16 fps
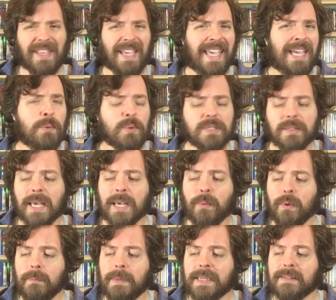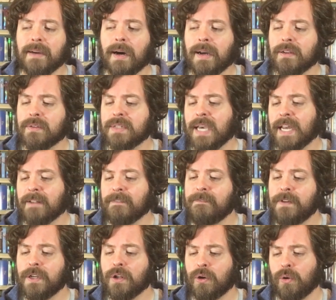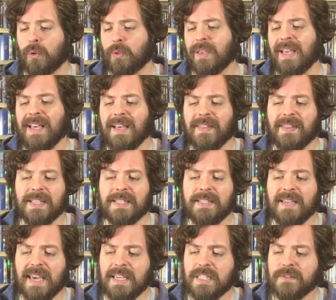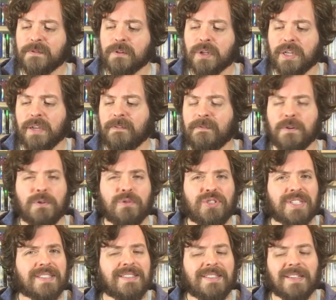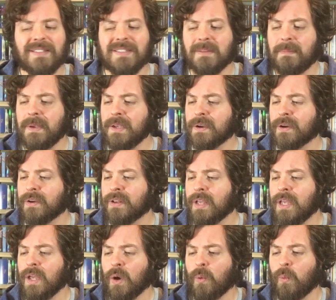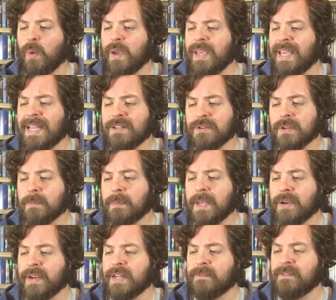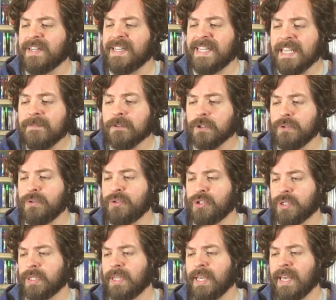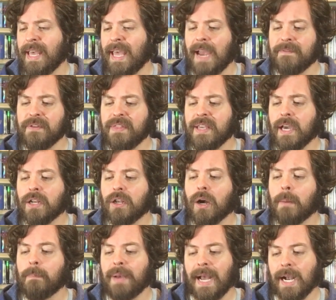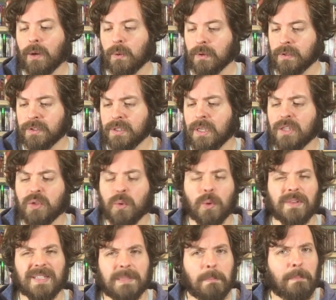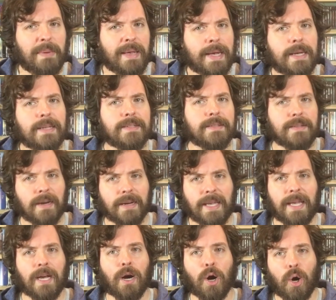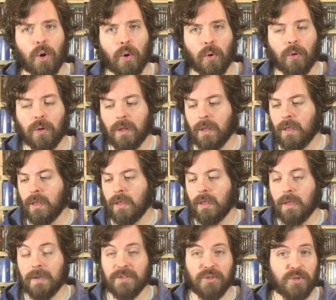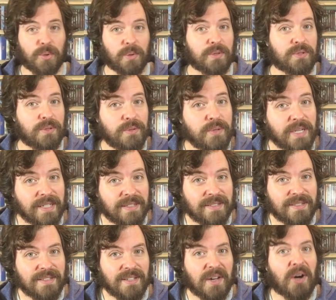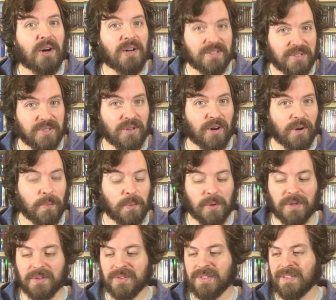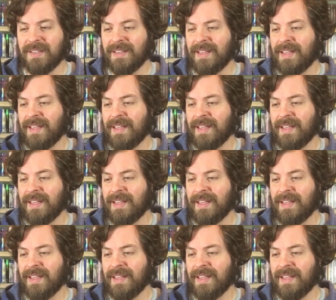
It was like when McDonald's got a foothold, the taste for good food just disappeared. We entered a period of devolution. Everything had gone backward toward this big sucking hole. George Lucas on Star Wars.